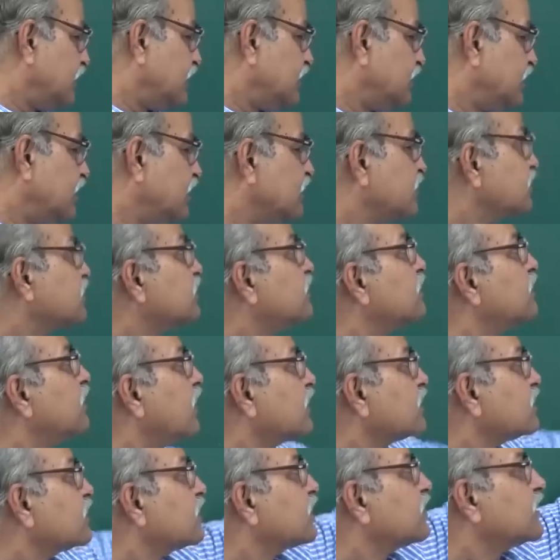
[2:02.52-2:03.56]
Eg is
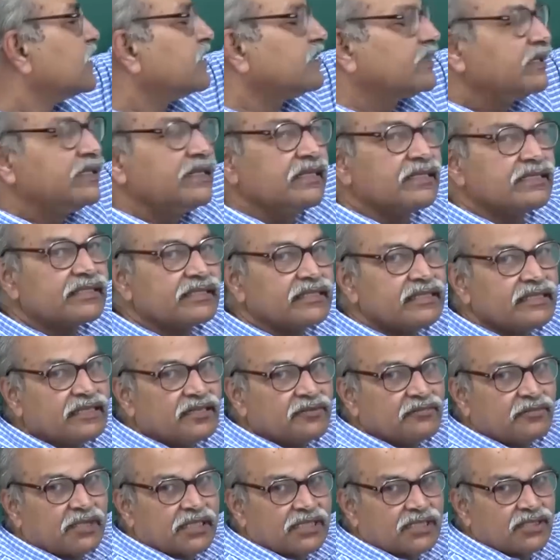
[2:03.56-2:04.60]
larger than this,
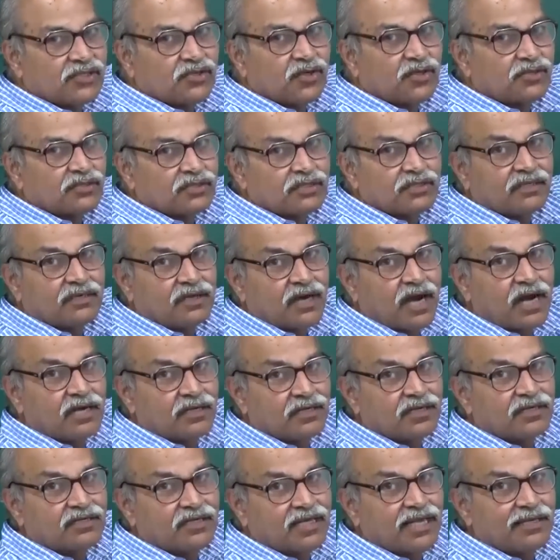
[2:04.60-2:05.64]
but it's not
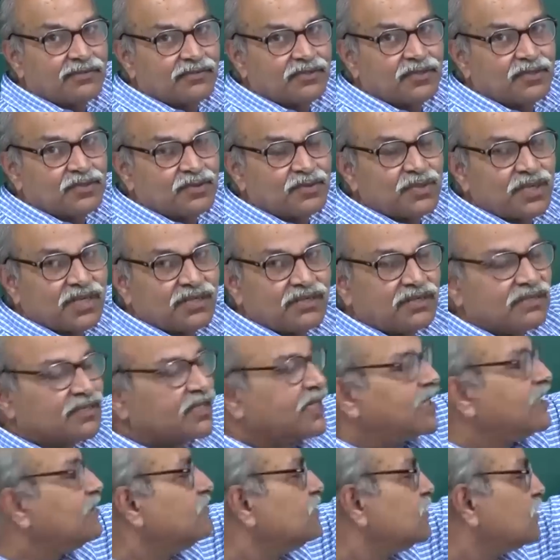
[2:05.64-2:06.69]
100 times or 200
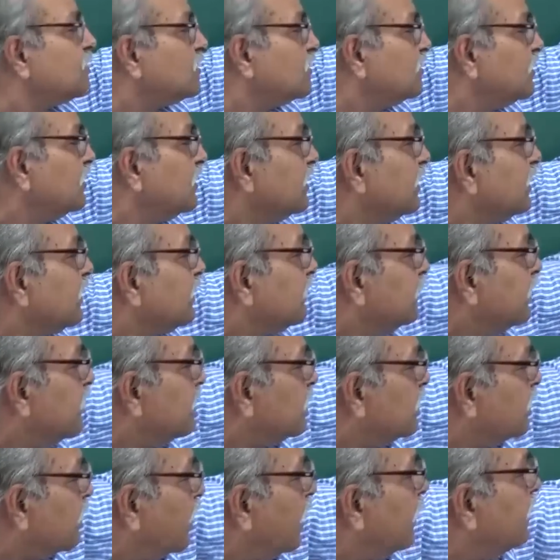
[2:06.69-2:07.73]
times. So,
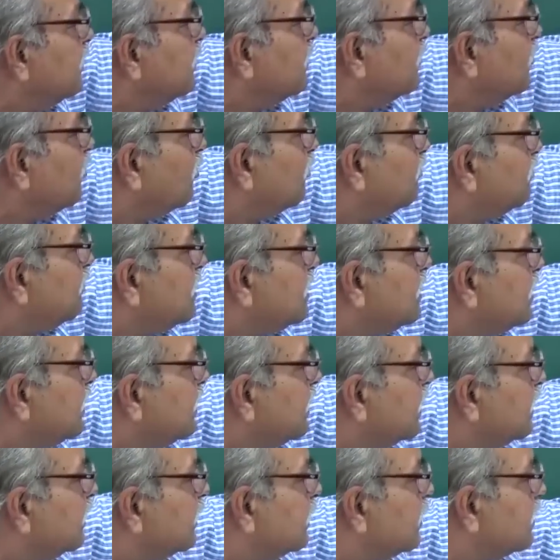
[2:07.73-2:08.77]
this kind of
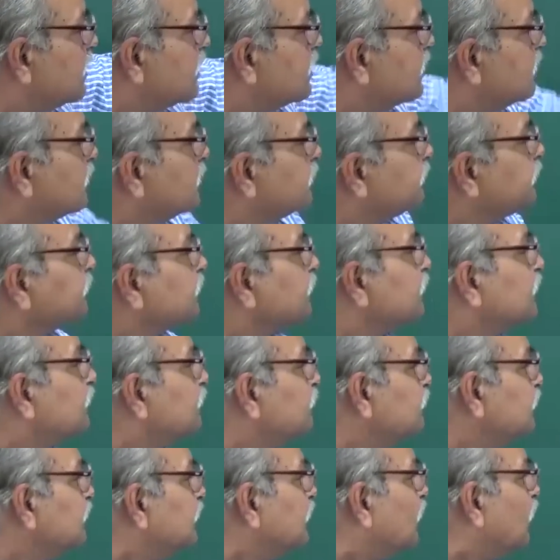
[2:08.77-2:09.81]
materials
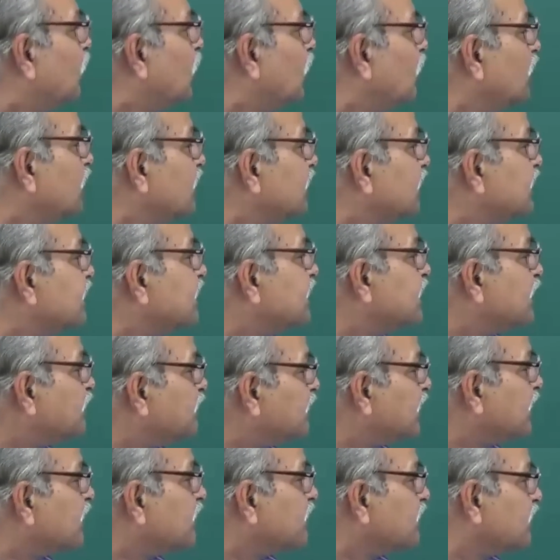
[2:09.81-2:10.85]
we call
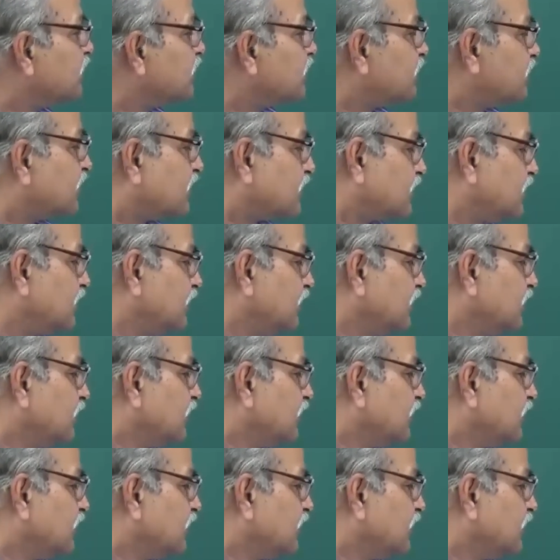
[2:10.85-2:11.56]
semiconductors.